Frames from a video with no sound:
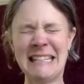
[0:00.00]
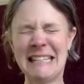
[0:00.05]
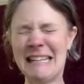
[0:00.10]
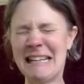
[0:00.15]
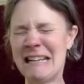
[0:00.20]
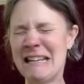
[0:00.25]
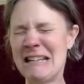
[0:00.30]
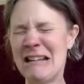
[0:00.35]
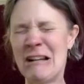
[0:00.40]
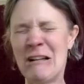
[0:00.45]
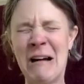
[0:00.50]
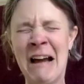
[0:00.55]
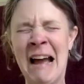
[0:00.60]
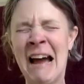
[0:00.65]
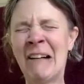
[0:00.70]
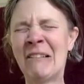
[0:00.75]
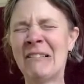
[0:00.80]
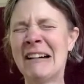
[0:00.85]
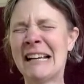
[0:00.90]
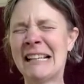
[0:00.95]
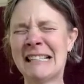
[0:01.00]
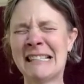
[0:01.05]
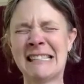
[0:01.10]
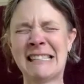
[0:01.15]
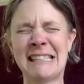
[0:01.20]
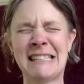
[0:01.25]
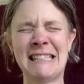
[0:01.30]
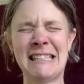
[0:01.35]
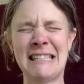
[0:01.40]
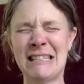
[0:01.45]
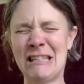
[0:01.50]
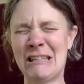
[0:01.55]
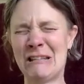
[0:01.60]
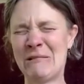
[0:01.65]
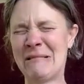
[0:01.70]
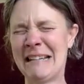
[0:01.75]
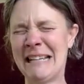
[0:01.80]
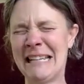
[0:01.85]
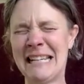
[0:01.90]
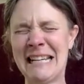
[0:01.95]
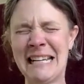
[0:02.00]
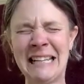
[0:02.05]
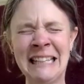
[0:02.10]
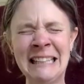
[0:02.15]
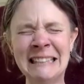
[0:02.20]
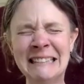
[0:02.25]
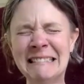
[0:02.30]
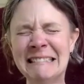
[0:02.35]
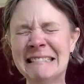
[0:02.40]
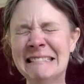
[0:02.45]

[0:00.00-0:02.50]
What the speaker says: didn't know how else to do it.